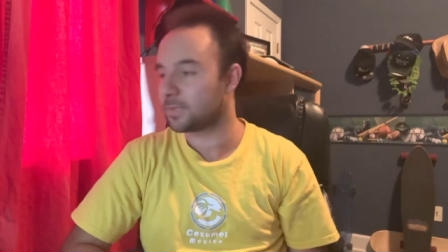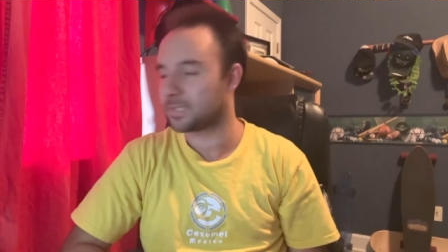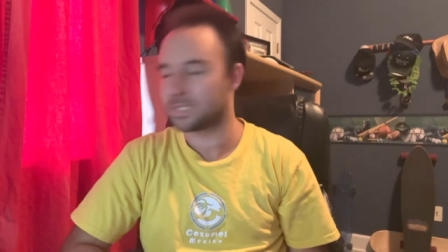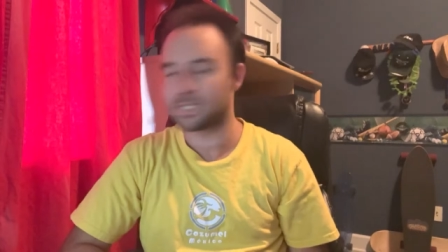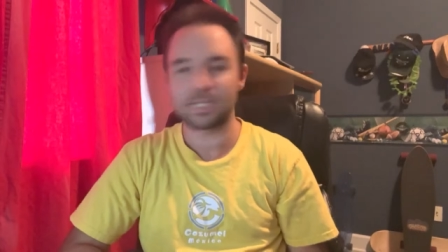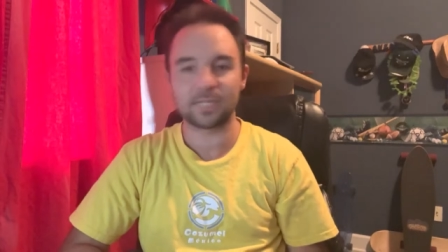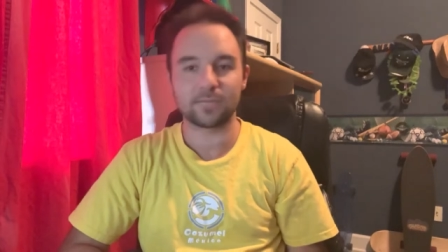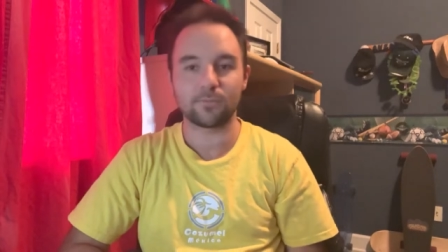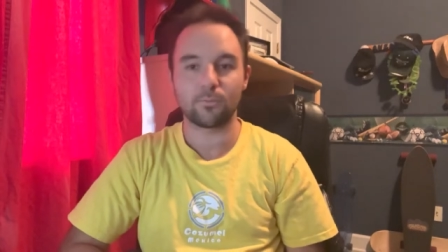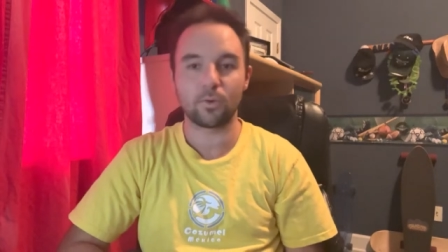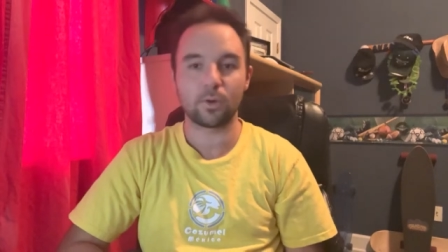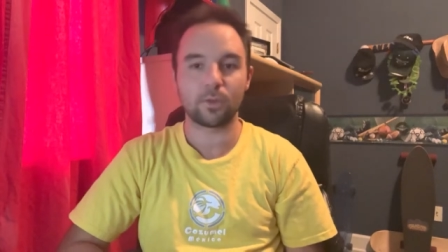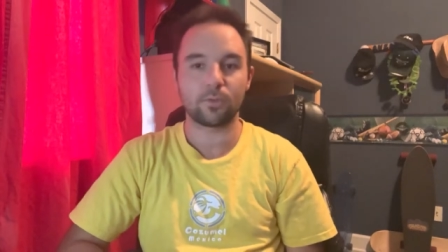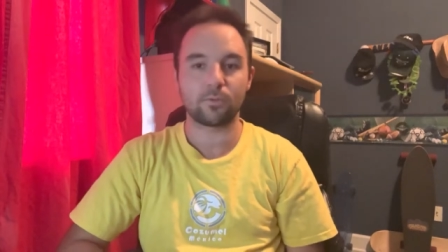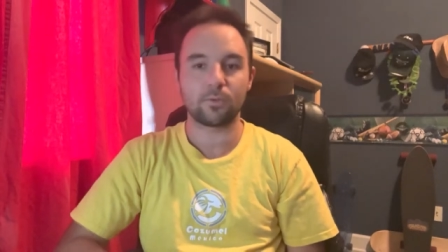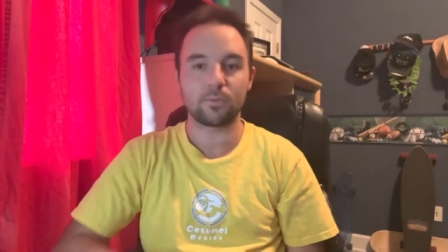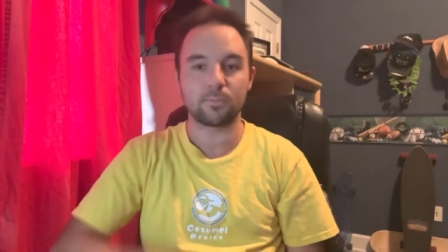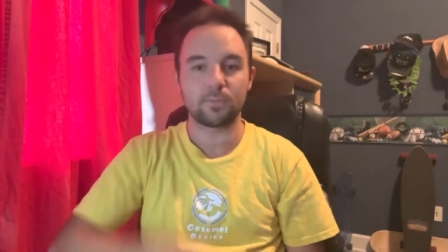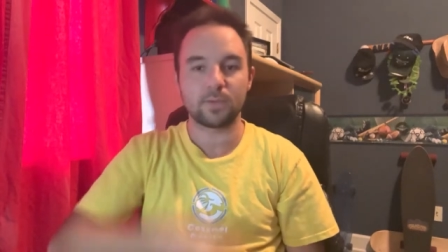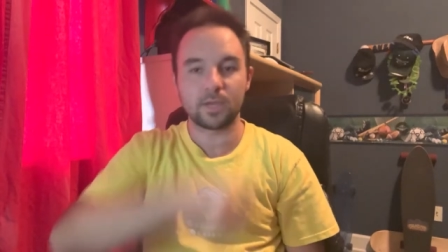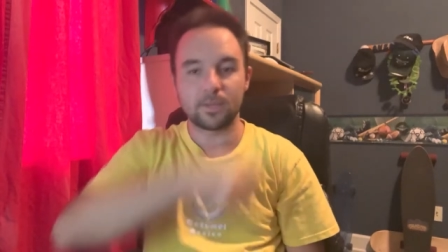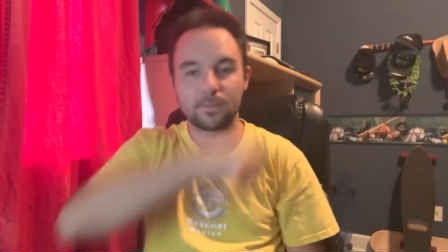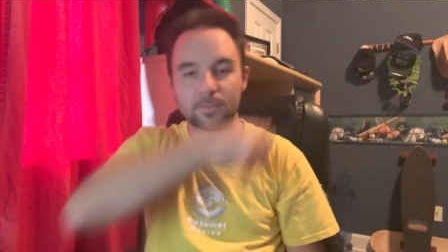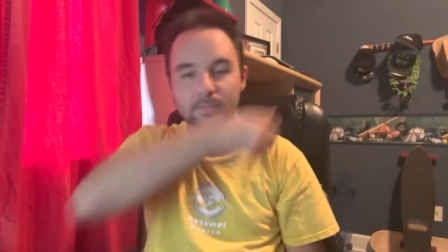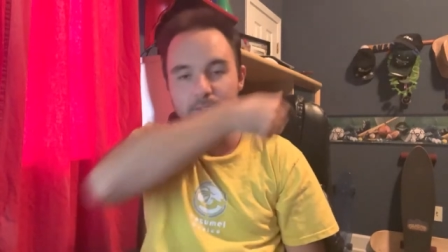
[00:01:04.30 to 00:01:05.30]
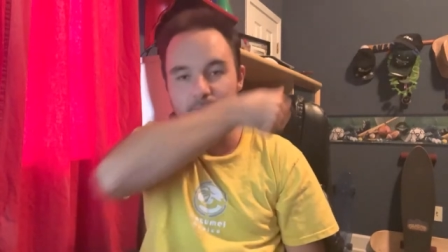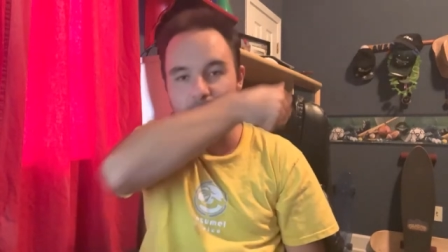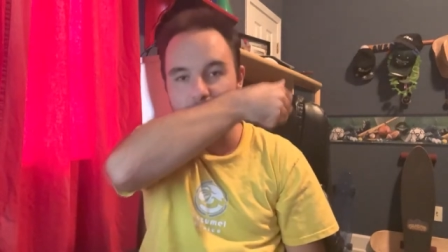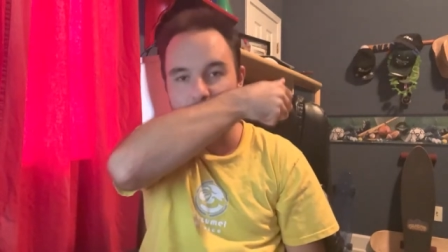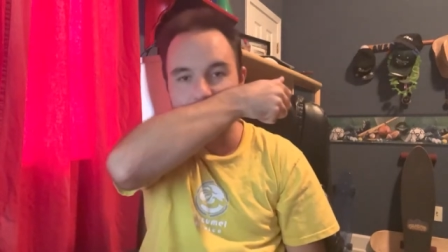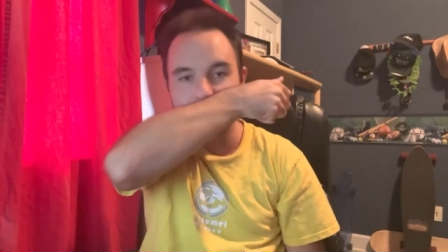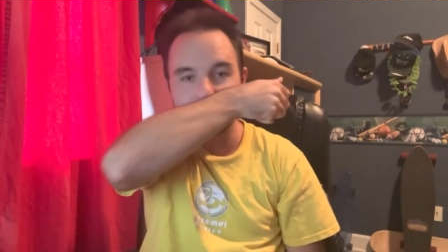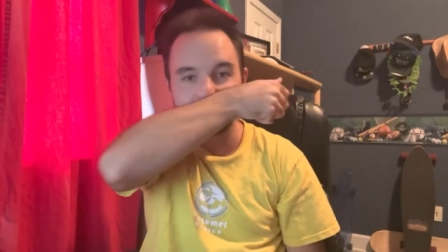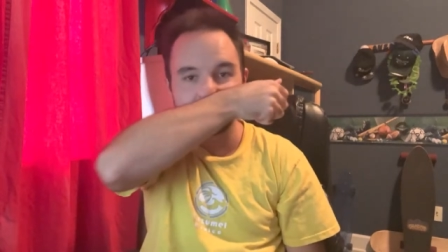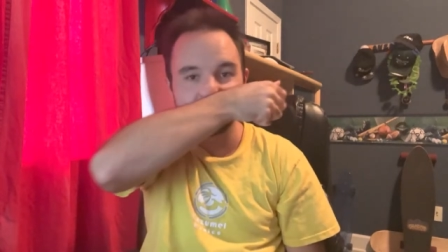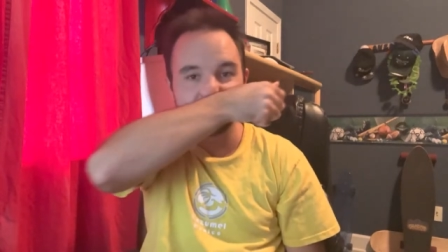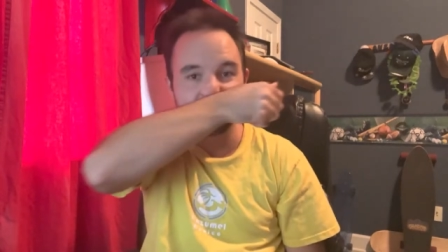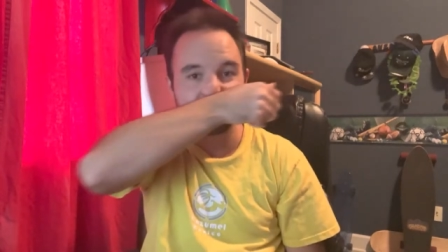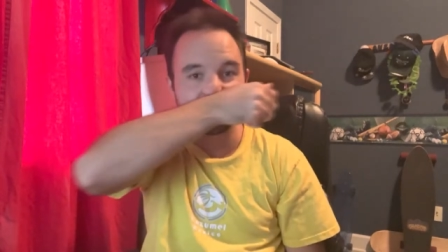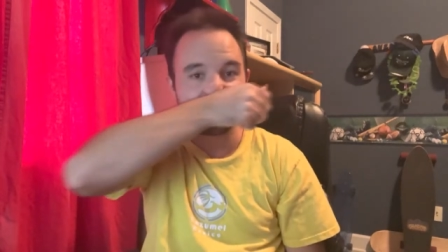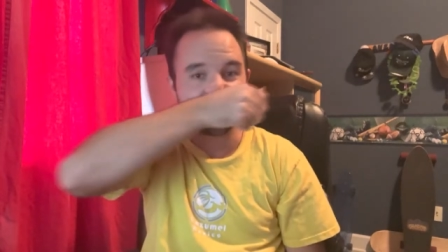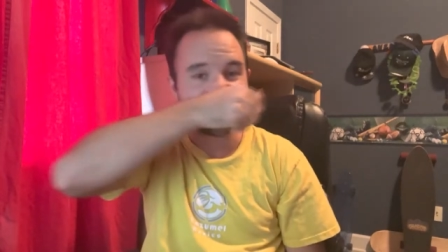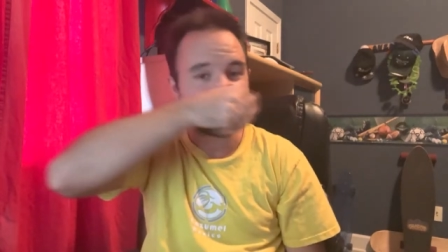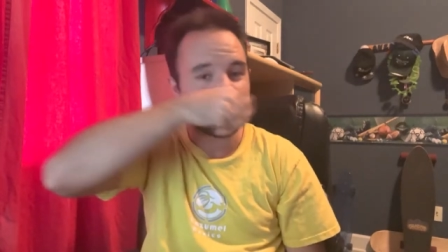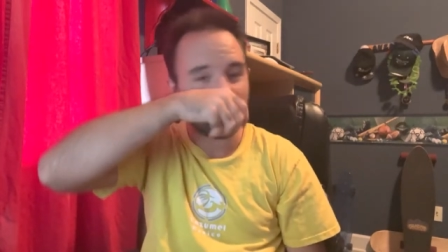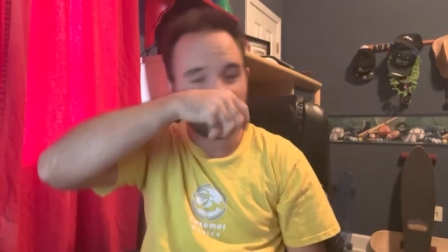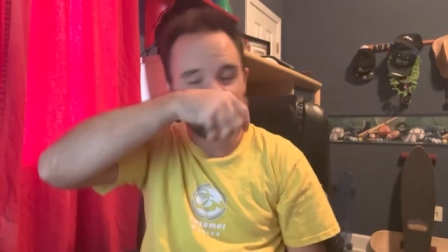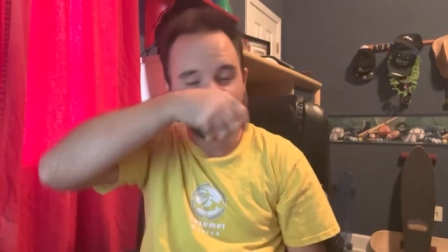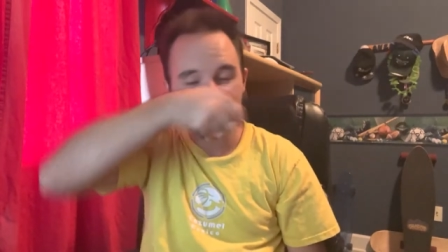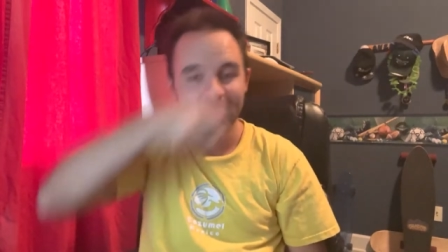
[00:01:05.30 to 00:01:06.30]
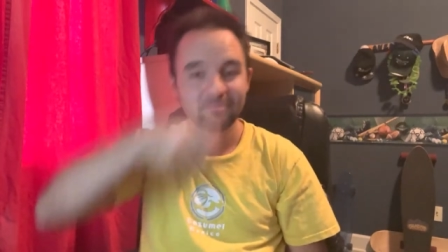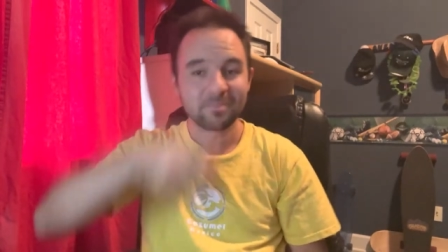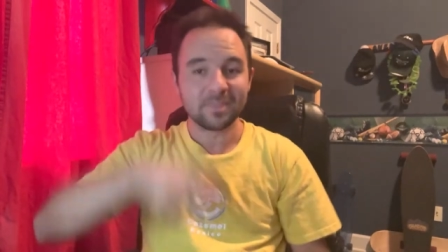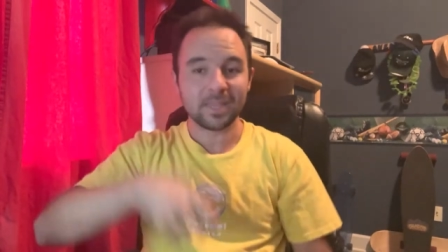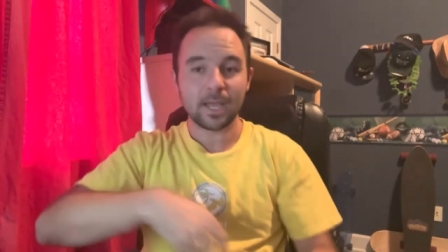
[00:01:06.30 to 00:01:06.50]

It's 6.43 p.m. Eastern Standard Time right now.